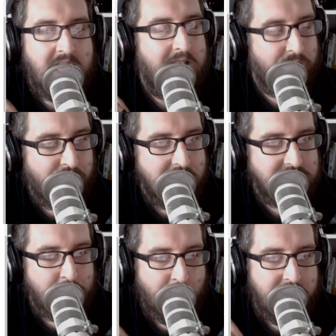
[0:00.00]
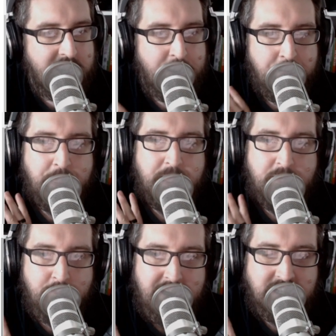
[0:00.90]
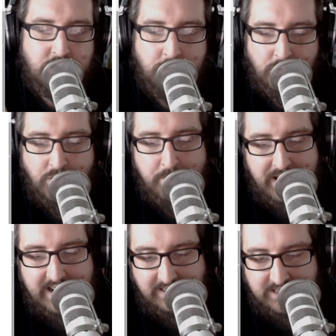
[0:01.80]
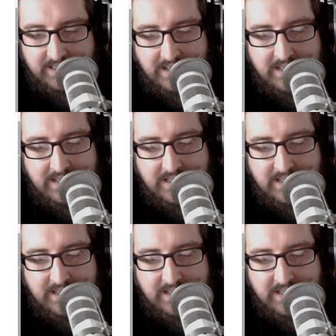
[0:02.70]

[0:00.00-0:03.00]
as far as I'm aware, matches with all the maths.